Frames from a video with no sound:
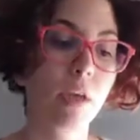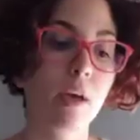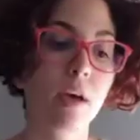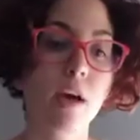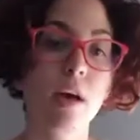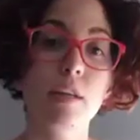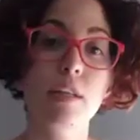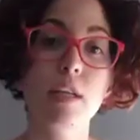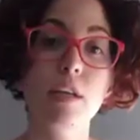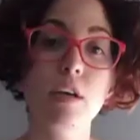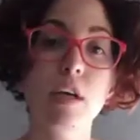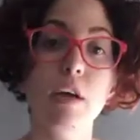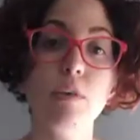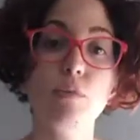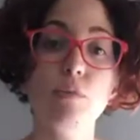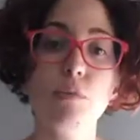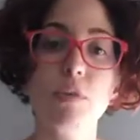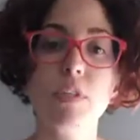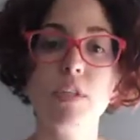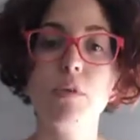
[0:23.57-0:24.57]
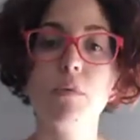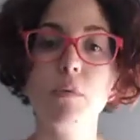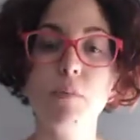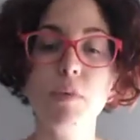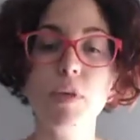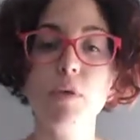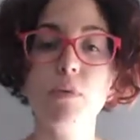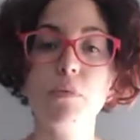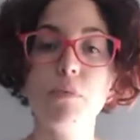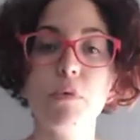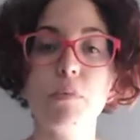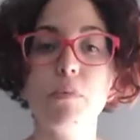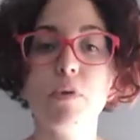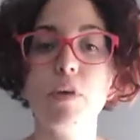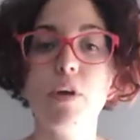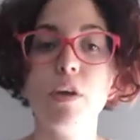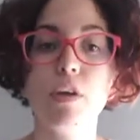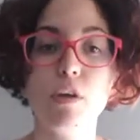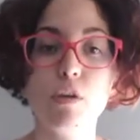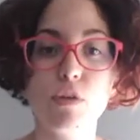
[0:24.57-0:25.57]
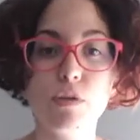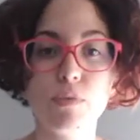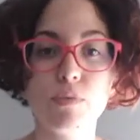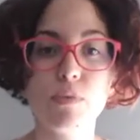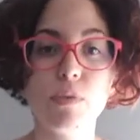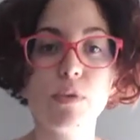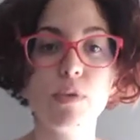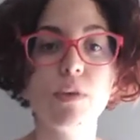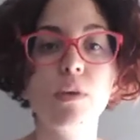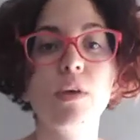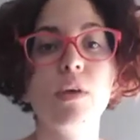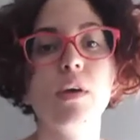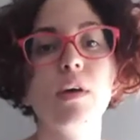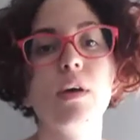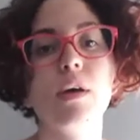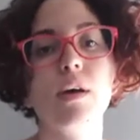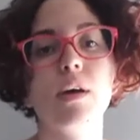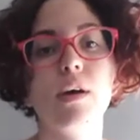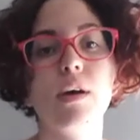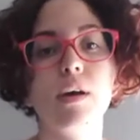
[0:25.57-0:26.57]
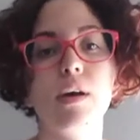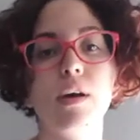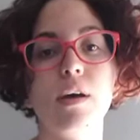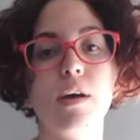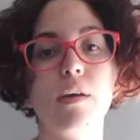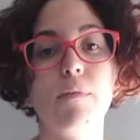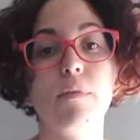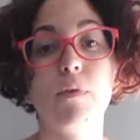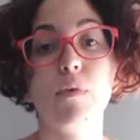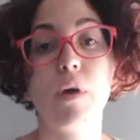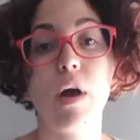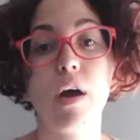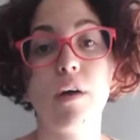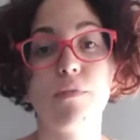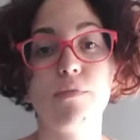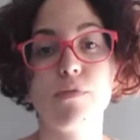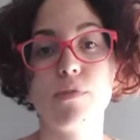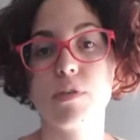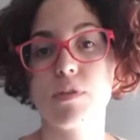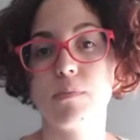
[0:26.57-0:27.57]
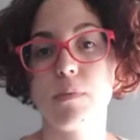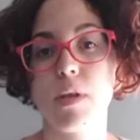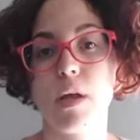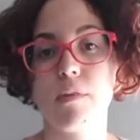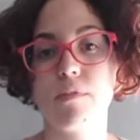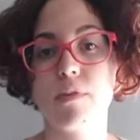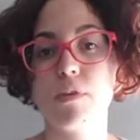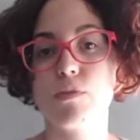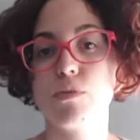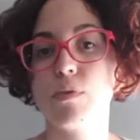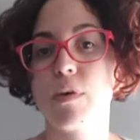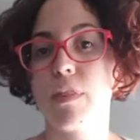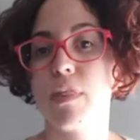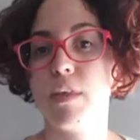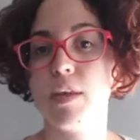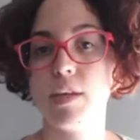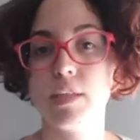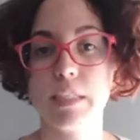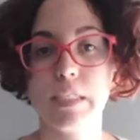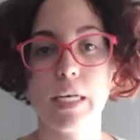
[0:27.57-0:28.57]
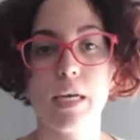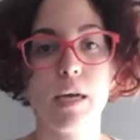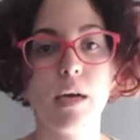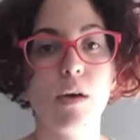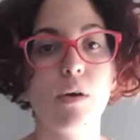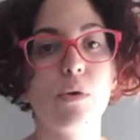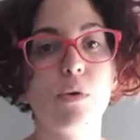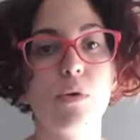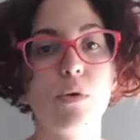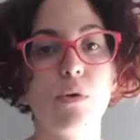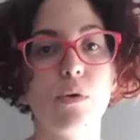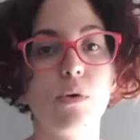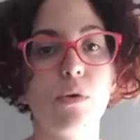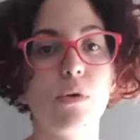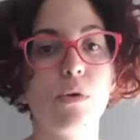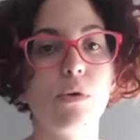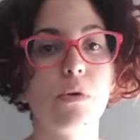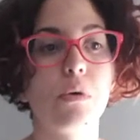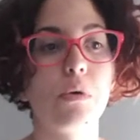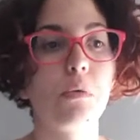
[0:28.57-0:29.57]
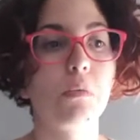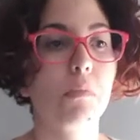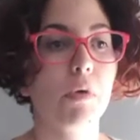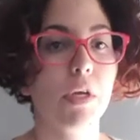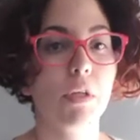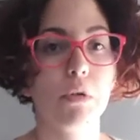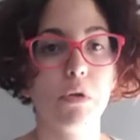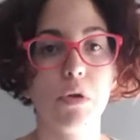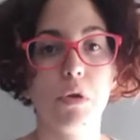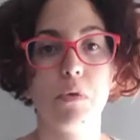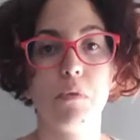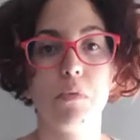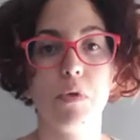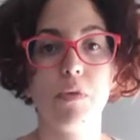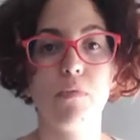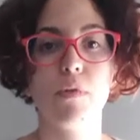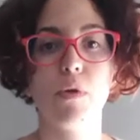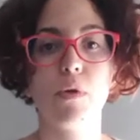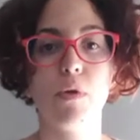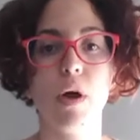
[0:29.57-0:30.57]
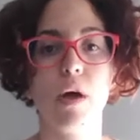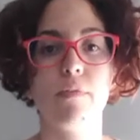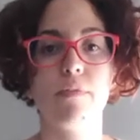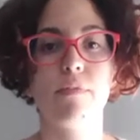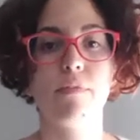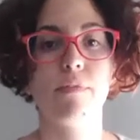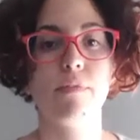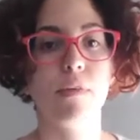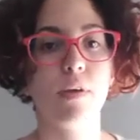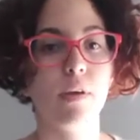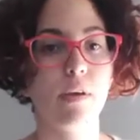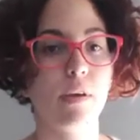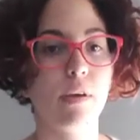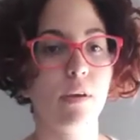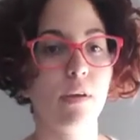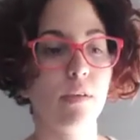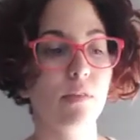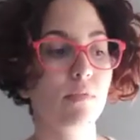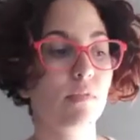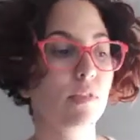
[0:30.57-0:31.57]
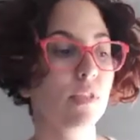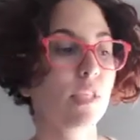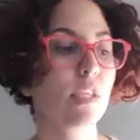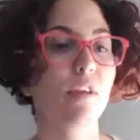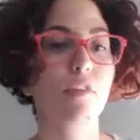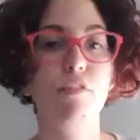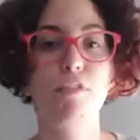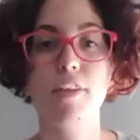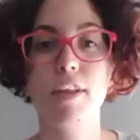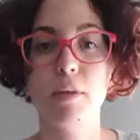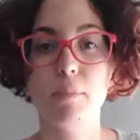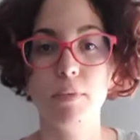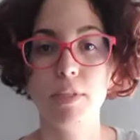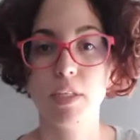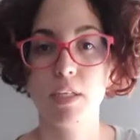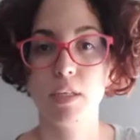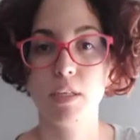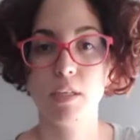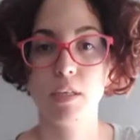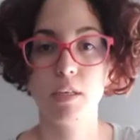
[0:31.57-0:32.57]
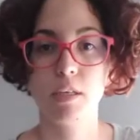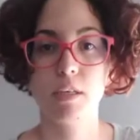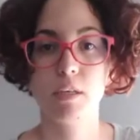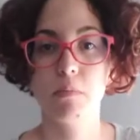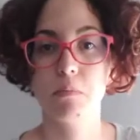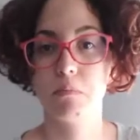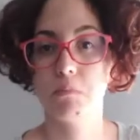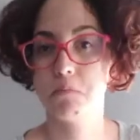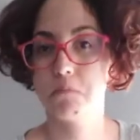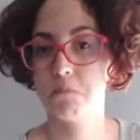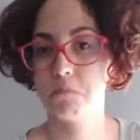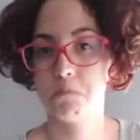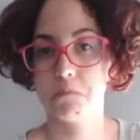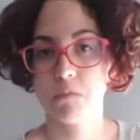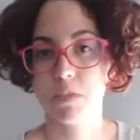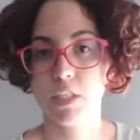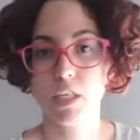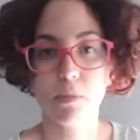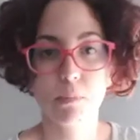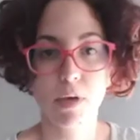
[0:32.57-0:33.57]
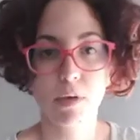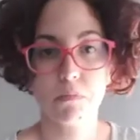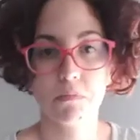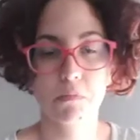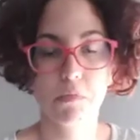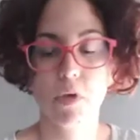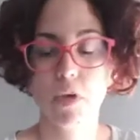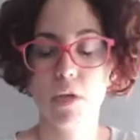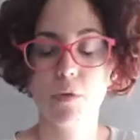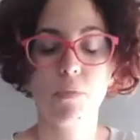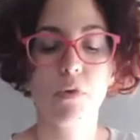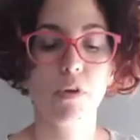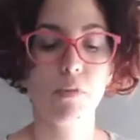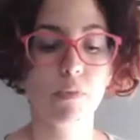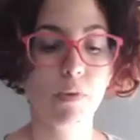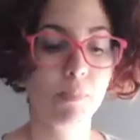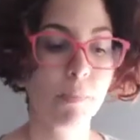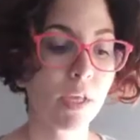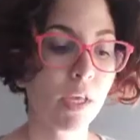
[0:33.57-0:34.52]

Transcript: And then how to write a review. Review are useful if you have, for example, have gone to a theater, or I don't know, if you have seen a film in the cinema, okay, wherever.